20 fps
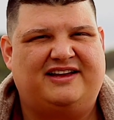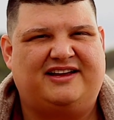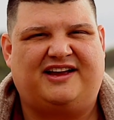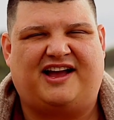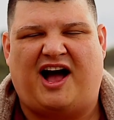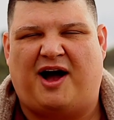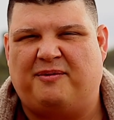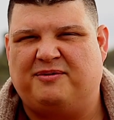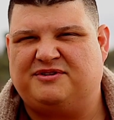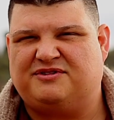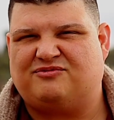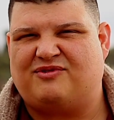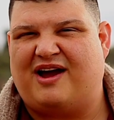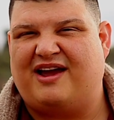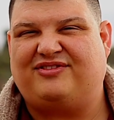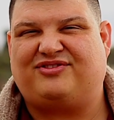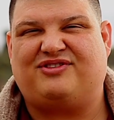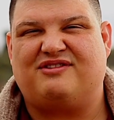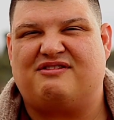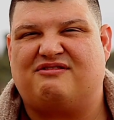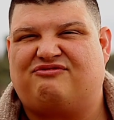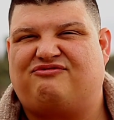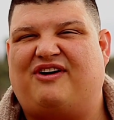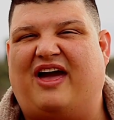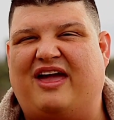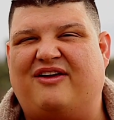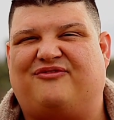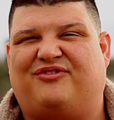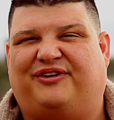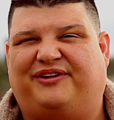God was right there
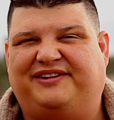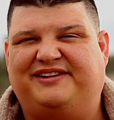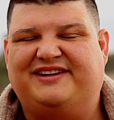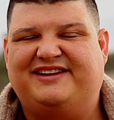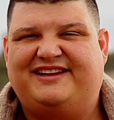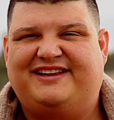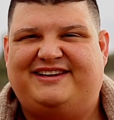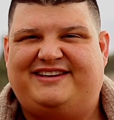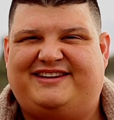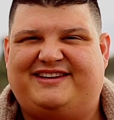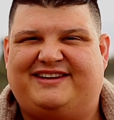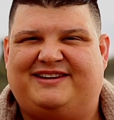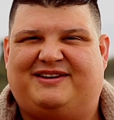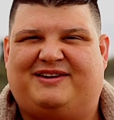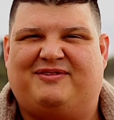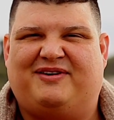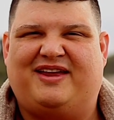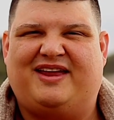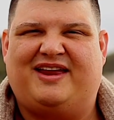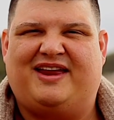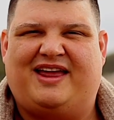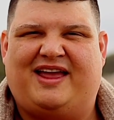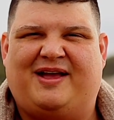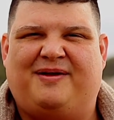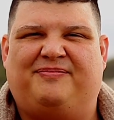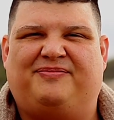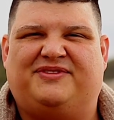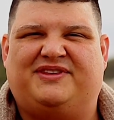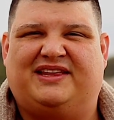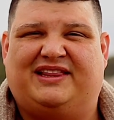faithful to bring
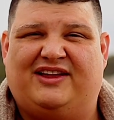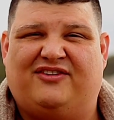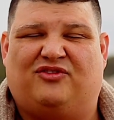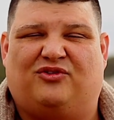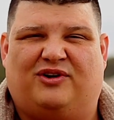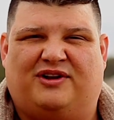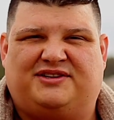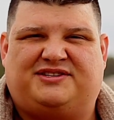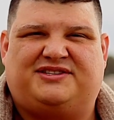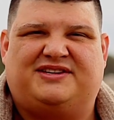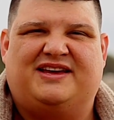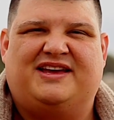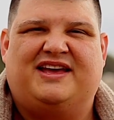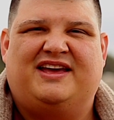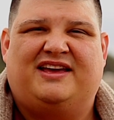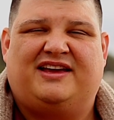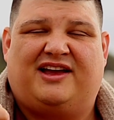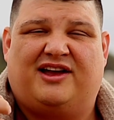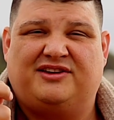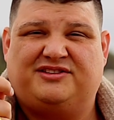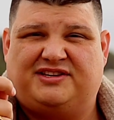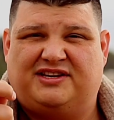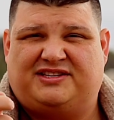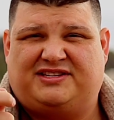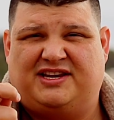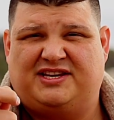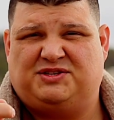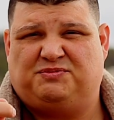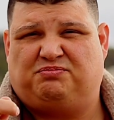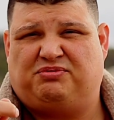him deliverance, because
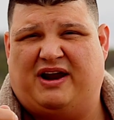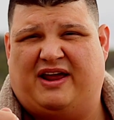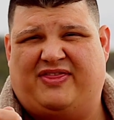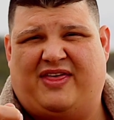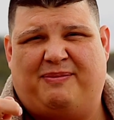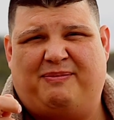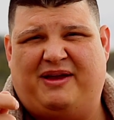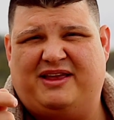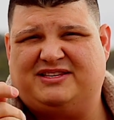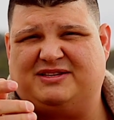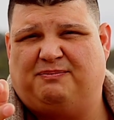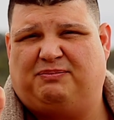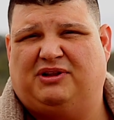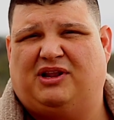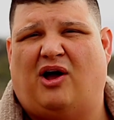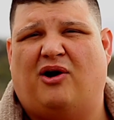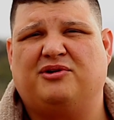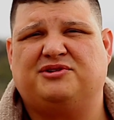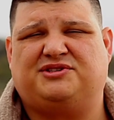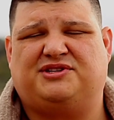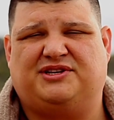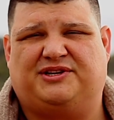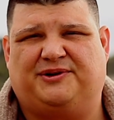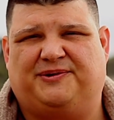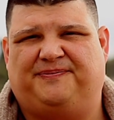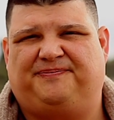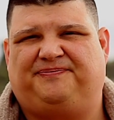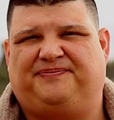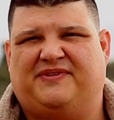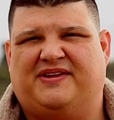it's his bread. That means it belongs to
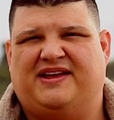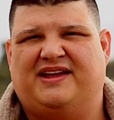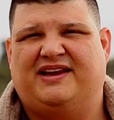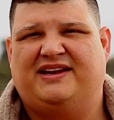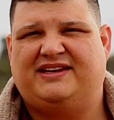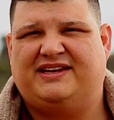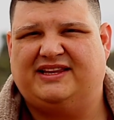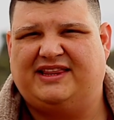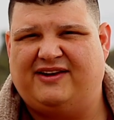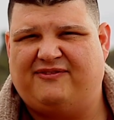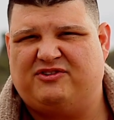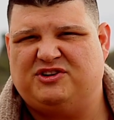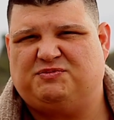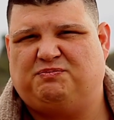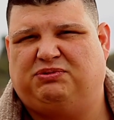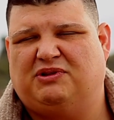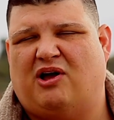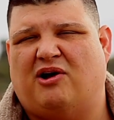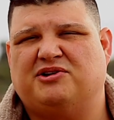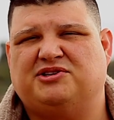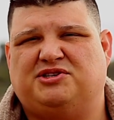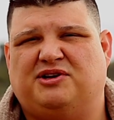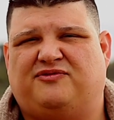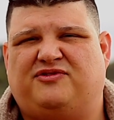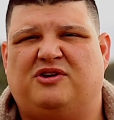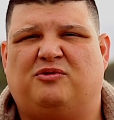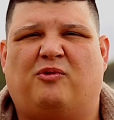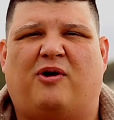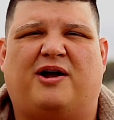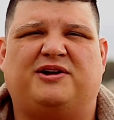you. Deliverance belongs to you.
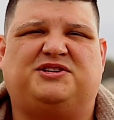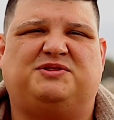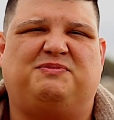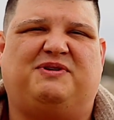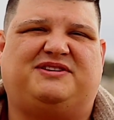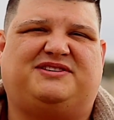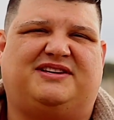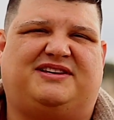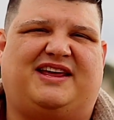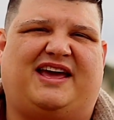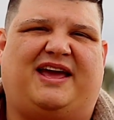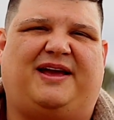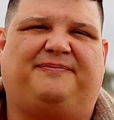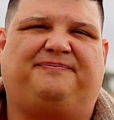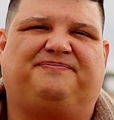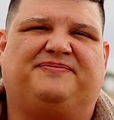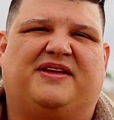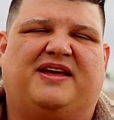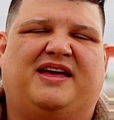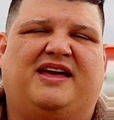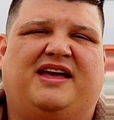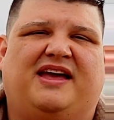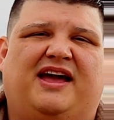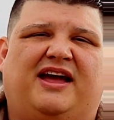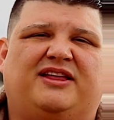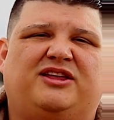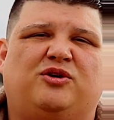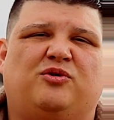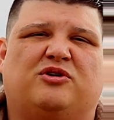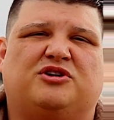If you're watching me today,
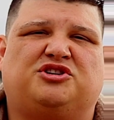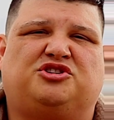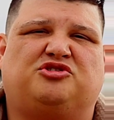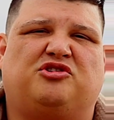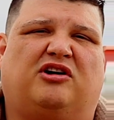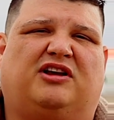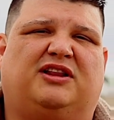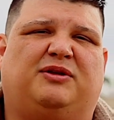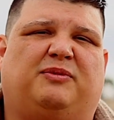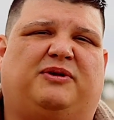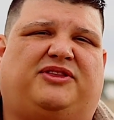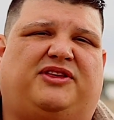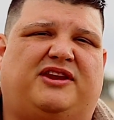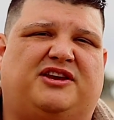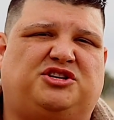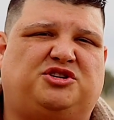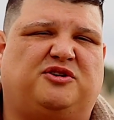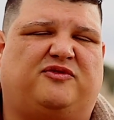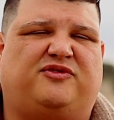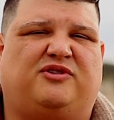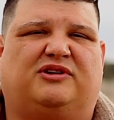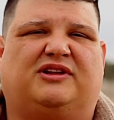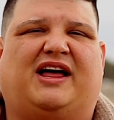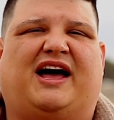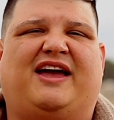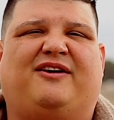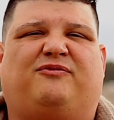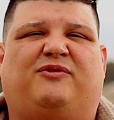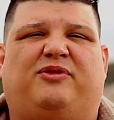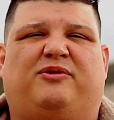and you are struggling with an issue of your
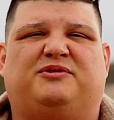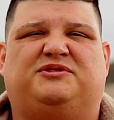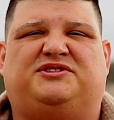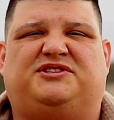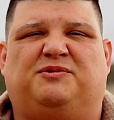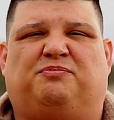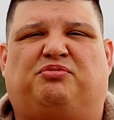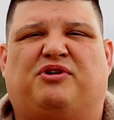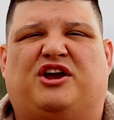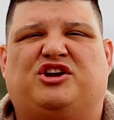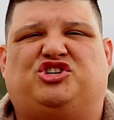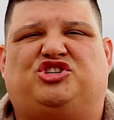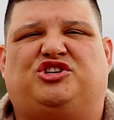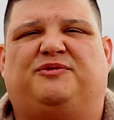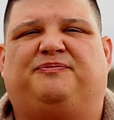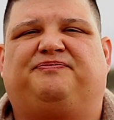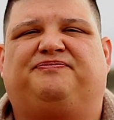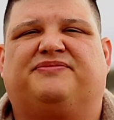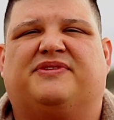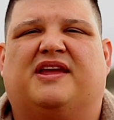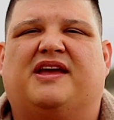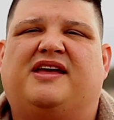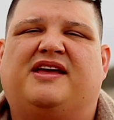life, whether it's depression,